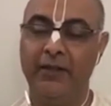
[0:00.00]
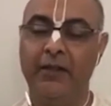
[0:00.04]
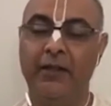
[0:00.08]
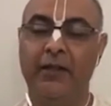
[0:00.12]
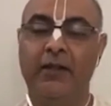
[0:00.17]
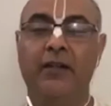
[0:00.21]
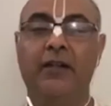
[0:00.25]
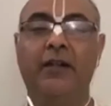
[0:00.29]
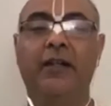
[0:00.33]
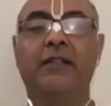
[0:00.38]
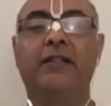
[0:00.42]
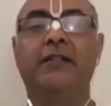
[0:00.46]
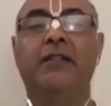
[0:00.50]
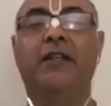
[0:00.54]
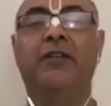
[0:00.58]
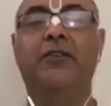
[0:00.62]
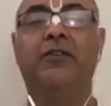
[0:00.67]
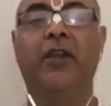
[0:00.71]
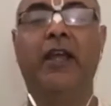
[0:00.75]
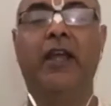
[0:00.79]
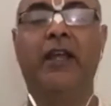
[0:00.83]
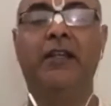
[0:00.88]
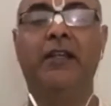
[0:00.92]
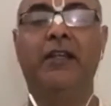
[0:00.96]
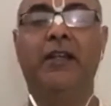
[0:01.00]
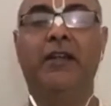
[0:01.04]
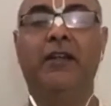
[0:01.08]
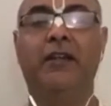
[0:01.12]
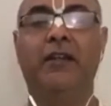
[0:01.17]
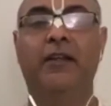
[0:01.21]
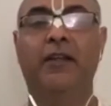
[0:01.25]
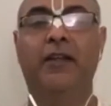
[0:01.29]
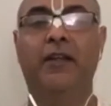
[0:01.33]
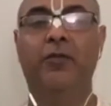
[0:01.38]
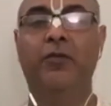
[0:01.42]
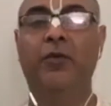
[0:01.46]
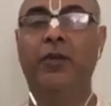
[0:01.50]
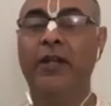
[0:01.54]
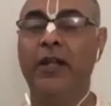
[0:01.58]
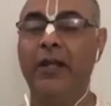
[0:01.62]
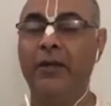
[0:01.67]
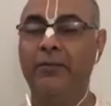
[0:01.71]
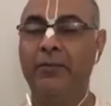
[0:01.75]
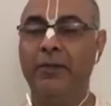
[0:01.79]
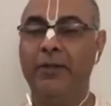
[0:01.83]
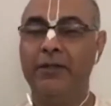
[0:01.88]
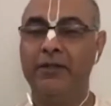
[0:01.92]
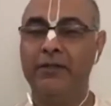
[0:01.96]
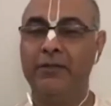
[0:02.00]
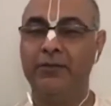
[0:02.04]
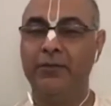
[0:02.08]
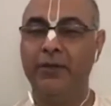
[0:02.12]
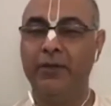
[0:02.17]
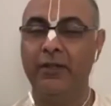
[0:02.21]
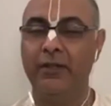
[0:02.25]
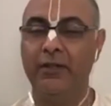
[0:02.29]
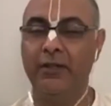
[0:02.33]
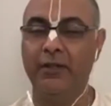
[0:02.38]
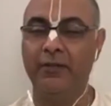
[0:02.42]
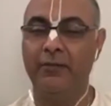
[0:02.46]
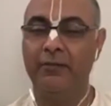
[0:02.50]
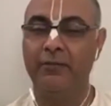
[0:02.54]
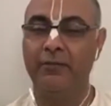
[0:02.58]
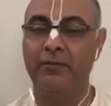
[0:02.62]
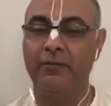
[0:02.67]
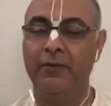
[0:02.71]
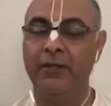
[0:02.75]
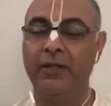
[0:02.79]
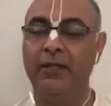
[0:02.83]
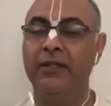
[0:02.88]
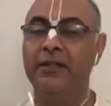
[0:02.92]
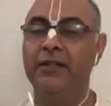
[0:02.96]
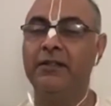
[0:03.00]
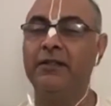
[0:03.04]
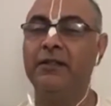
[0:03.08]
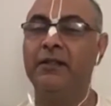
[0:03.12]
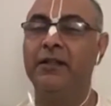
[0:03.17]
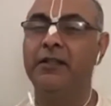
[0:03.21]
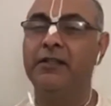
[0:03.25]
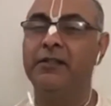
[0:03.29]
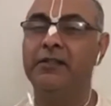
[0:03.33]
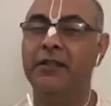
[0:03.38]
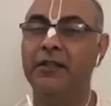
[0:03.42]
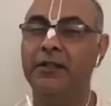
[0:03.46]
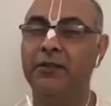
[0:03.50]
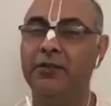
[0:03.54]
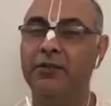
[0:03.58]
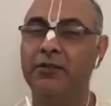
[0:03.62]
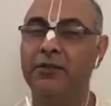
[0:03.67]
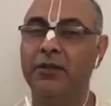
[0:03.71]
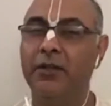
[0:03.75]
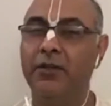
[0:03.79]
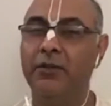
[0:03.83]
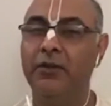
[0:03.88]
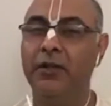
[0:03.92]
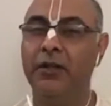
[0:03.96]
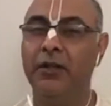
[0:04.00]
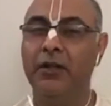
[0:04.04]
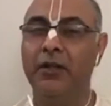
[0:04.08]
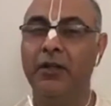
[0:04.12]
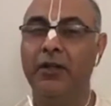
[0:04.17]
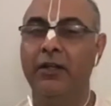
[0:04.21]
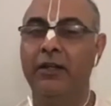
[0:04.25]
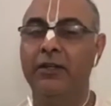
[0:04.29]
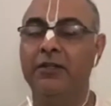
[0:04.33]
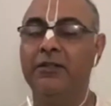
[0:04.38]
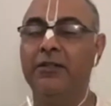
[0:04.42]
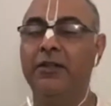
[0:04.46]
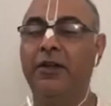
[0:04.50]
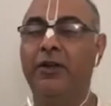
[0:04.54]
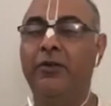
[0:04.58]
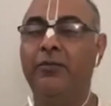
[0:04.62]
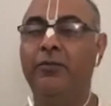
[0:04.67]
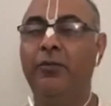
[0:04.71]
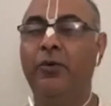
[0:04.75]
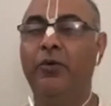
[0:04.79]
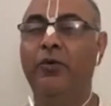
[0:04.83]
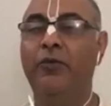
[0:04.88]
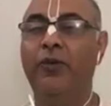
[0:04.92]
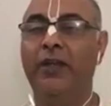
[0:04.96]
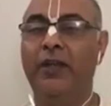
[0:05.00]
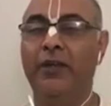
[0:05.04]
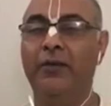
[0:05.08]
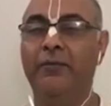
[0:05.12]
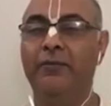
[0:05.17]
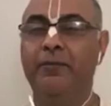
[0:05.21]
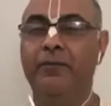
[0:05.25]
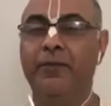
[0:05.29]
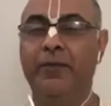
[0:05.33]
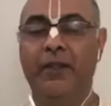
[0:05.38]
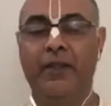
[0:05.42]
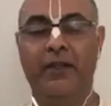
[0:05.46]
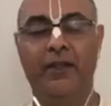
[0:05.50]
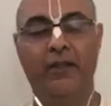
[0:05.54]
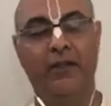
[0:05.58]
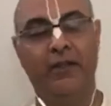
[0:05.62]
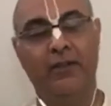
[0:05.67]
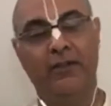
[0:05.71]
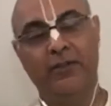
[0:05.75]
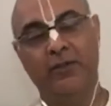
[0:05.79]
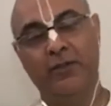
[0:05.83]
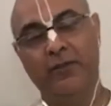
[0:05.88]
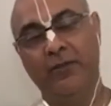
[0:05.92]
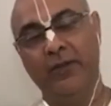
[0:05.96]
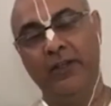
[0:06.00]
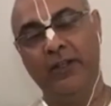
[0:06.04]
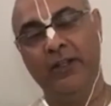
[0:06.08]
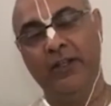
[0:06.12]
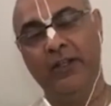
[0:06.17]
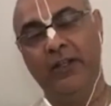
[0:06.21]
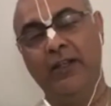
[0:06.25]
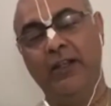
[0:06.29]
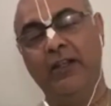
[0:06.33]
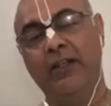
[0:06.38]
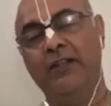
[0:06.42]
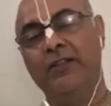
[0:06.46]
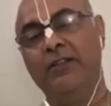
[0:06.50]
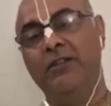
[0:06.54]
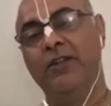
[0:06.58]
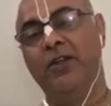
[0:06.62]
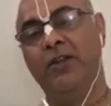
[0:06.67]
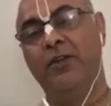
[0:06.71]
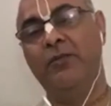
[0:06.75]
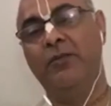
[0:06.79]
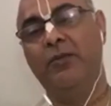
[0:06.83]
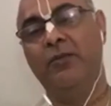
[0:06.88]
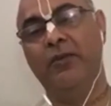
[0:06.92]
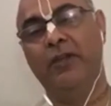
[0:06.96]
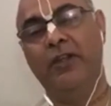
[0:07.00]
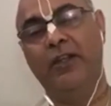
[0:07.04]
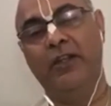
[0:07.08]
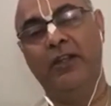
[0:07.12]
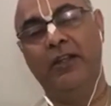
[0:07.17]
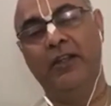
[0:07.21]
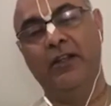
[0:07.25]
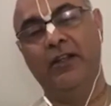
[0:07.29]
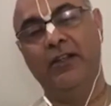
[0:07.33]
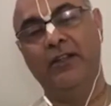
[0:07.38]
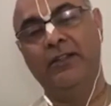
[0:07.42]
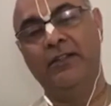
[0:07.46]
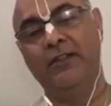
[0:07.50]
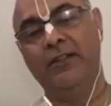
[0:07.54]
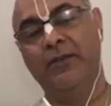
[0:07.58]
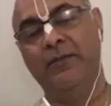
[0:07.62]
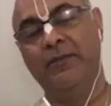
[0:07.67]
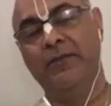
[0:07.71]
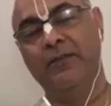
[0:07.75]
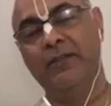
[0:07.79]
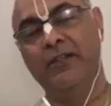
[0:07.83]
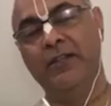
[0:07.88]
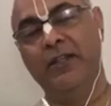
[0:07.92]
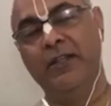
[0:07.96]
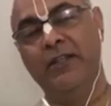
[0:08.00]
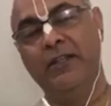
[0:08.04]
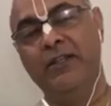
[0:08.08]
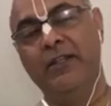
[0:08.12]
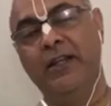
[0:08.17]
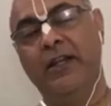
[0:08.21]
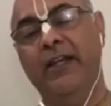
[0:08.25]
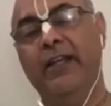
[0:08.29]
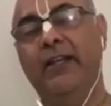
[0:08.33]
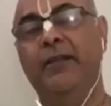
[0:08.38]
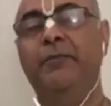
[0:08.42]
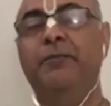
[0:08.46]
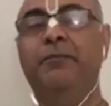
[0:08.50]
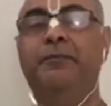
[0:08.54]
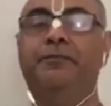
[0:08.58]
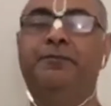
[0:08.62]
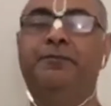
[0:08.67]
it gets attracted. And what happens when the deer is listening to sound? It's not moving. So when the deer is not moving, it is sufficient time